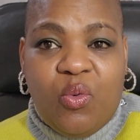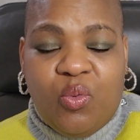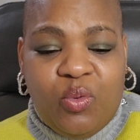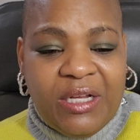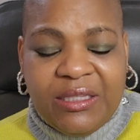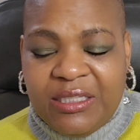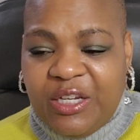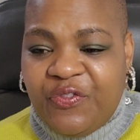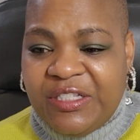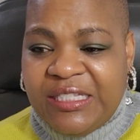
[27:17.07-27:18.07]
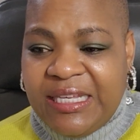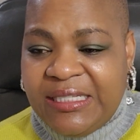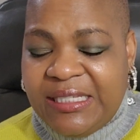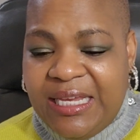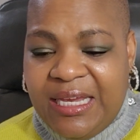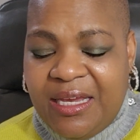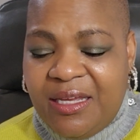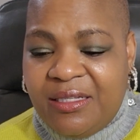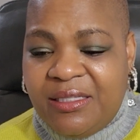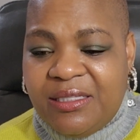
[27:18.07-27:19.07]
what the different scents
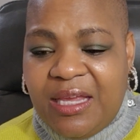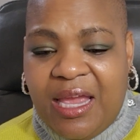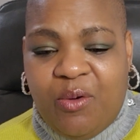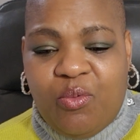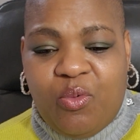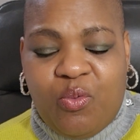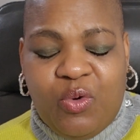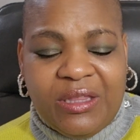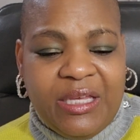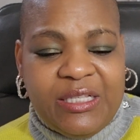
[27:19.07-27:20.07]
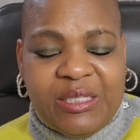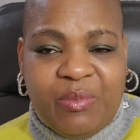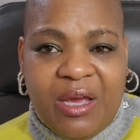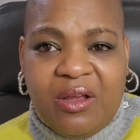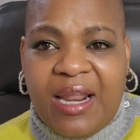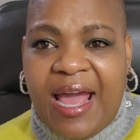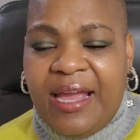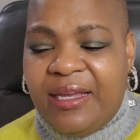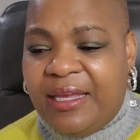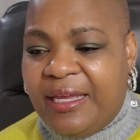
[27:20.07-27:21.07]
is and what they smell
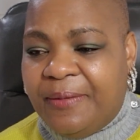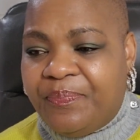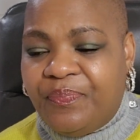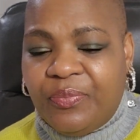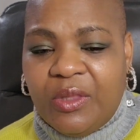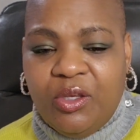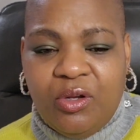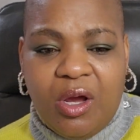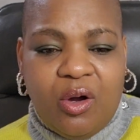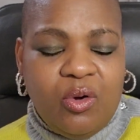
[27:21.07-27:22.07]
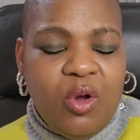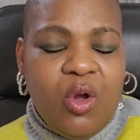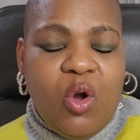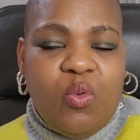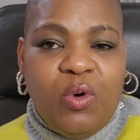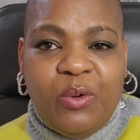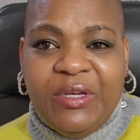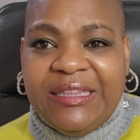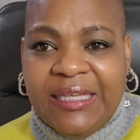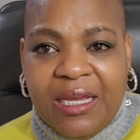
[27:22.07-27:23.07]
like, and you know what
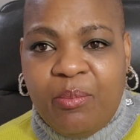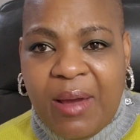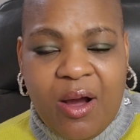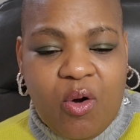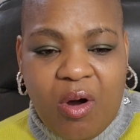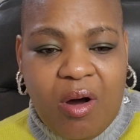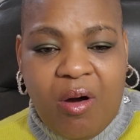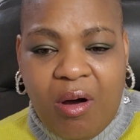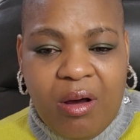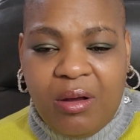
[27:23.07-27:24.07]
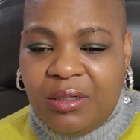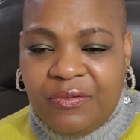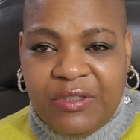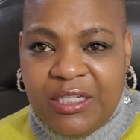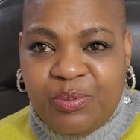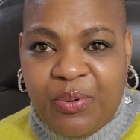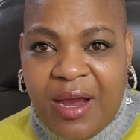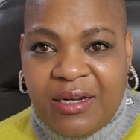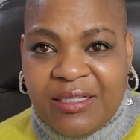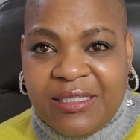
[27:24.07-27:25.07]
we think about all of these
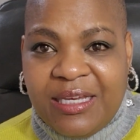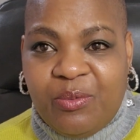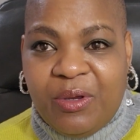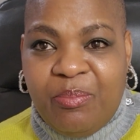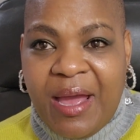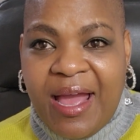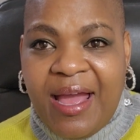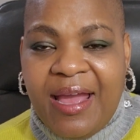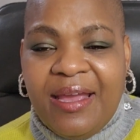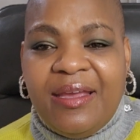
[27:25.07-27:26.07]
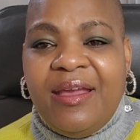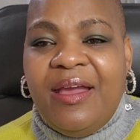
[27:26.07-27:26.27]
products that we buy.